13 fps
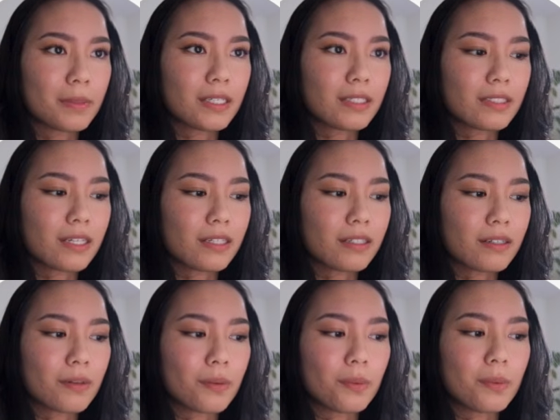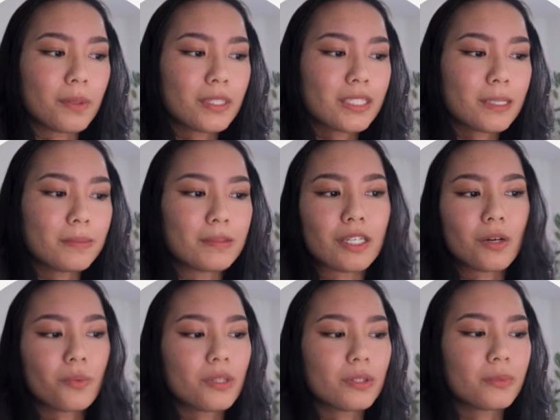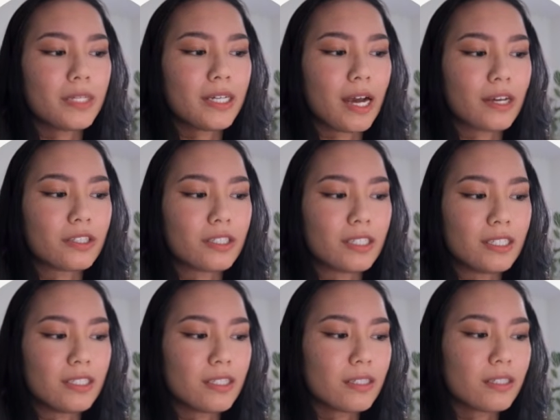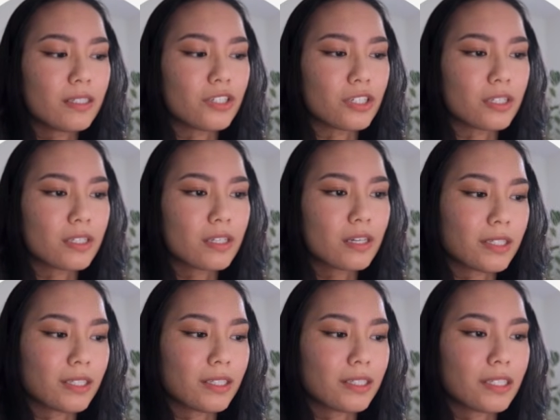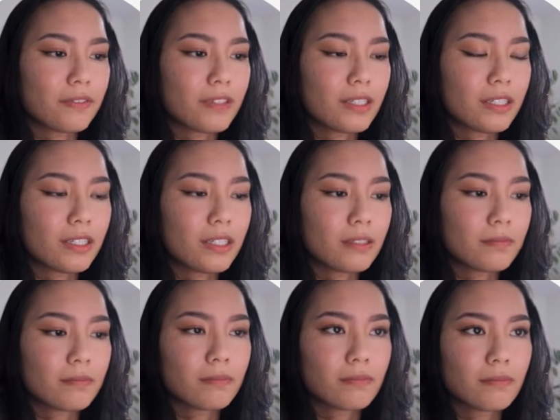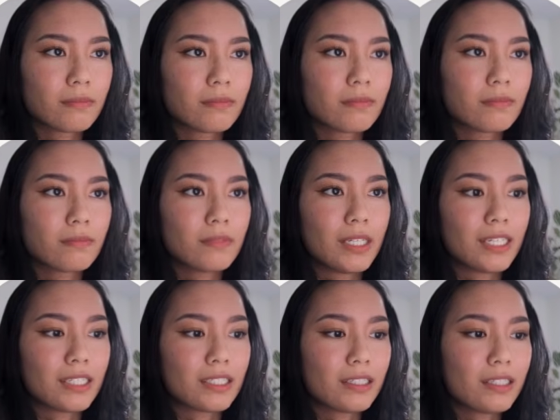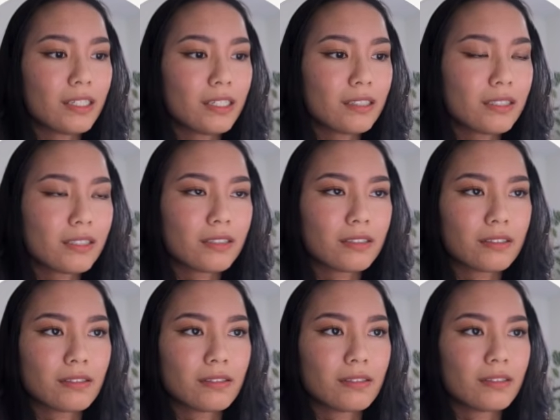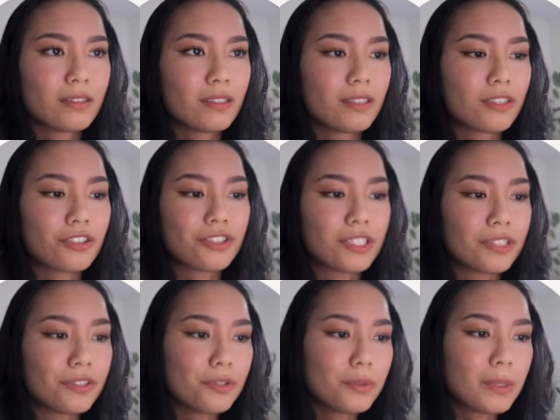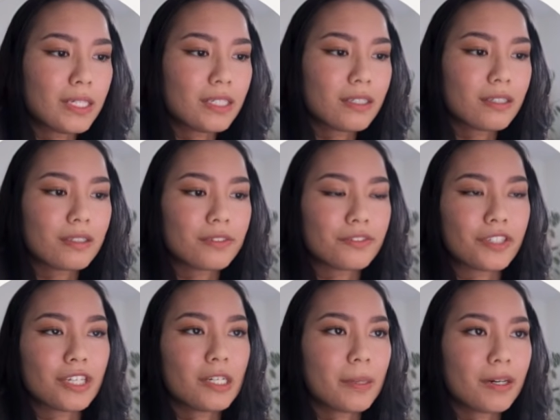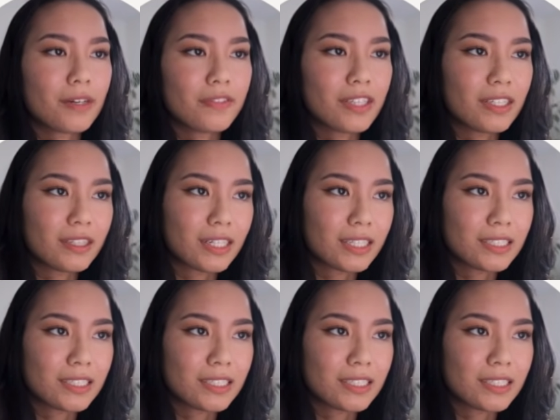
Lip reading: Because like once I'm done with the week, I could easily just select everything, hit delete, create a new week, forget about everything that I